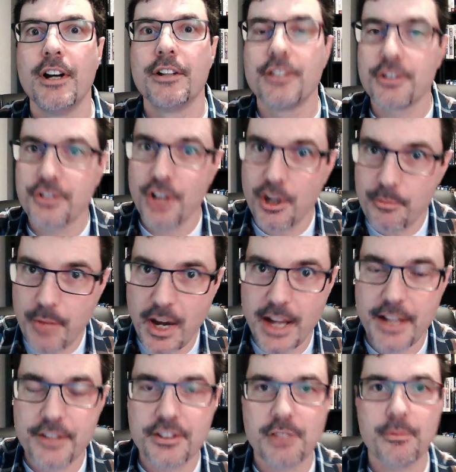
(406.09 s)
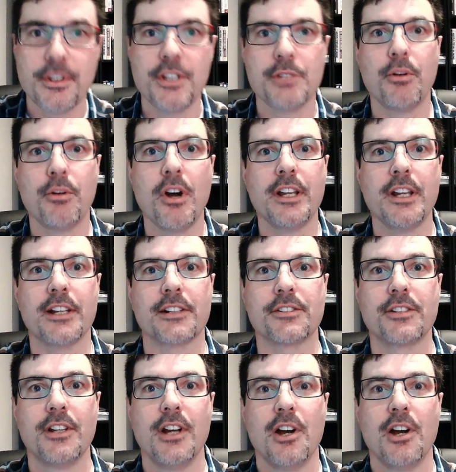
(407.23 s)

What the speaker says: to start buying some of these products?